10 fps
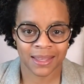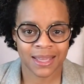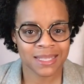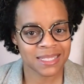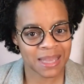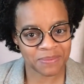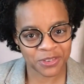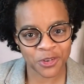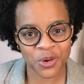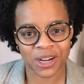Step
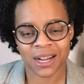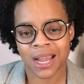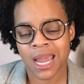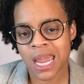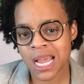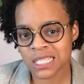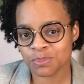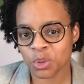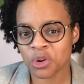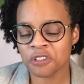4.
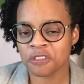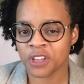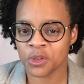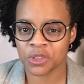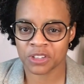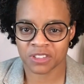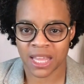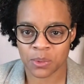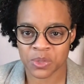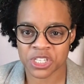Explore figurative
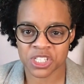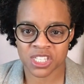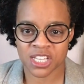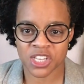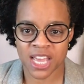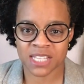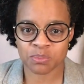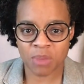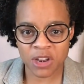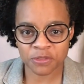language such as
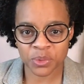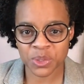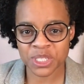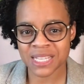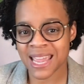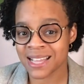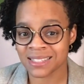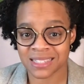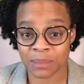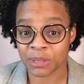metaphors
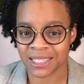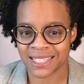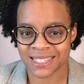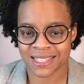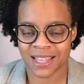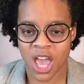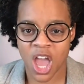and similes.